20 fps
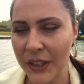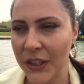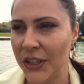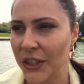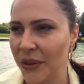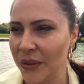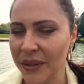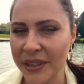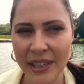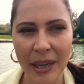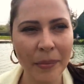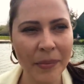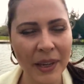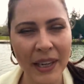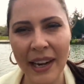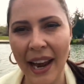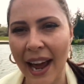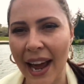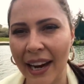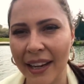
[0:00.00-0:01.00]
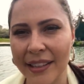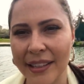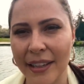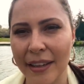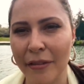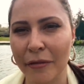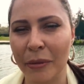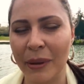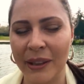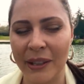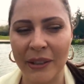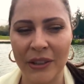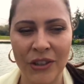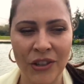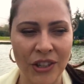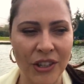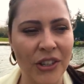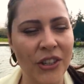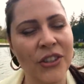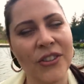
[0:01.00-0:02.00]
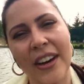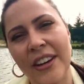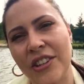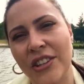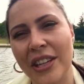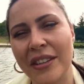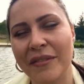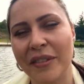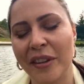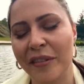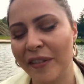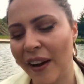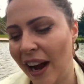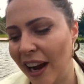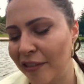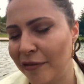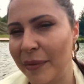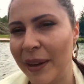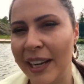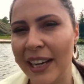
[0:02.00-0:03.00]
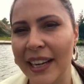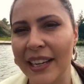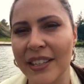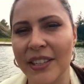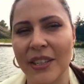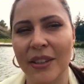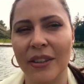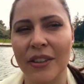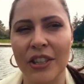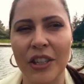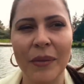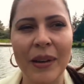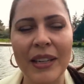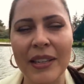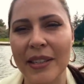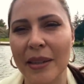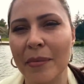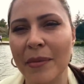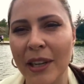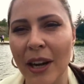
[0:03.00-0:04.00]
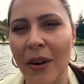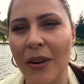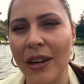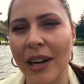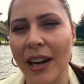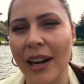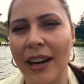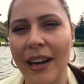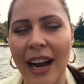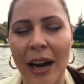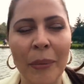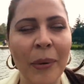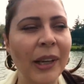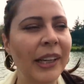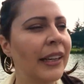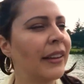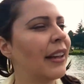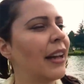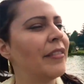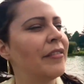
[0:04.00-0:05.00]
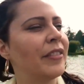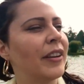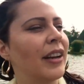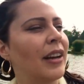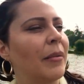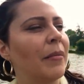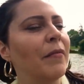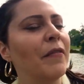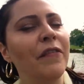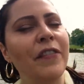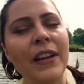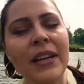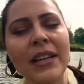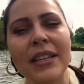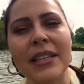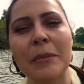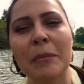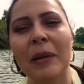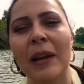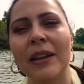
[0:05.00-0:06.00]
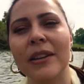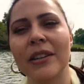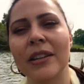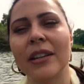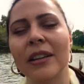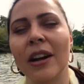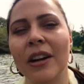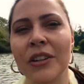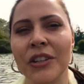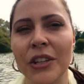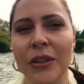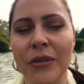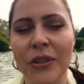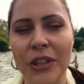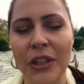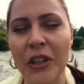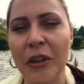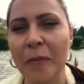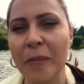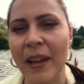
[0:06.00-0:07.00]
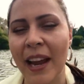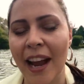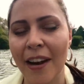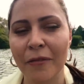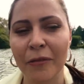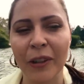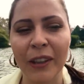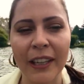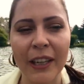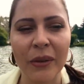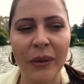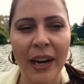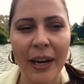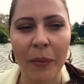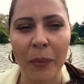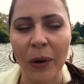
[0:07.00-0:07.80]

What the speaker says: do something active, whether it's just stretching for 5 minutes or doing some yoga. I really love Fitness Blender on YouTube. They have really great